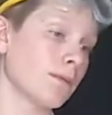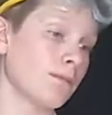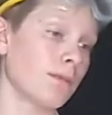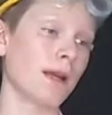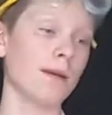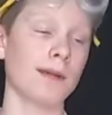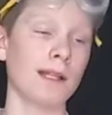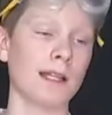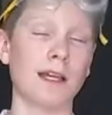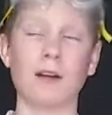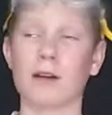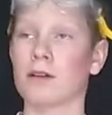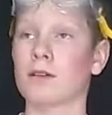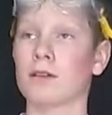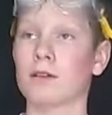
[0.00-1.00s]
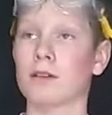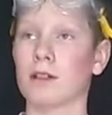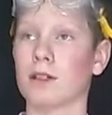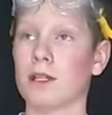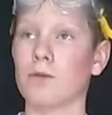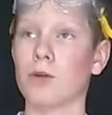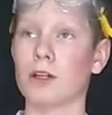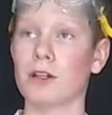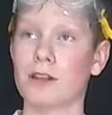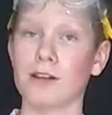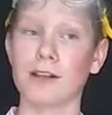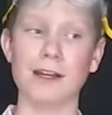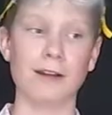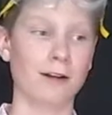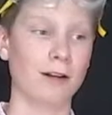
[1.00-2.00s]
maybe later in one of the
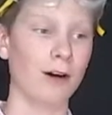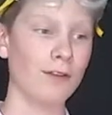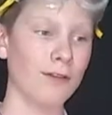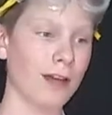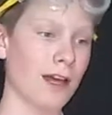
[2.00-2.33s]
later golf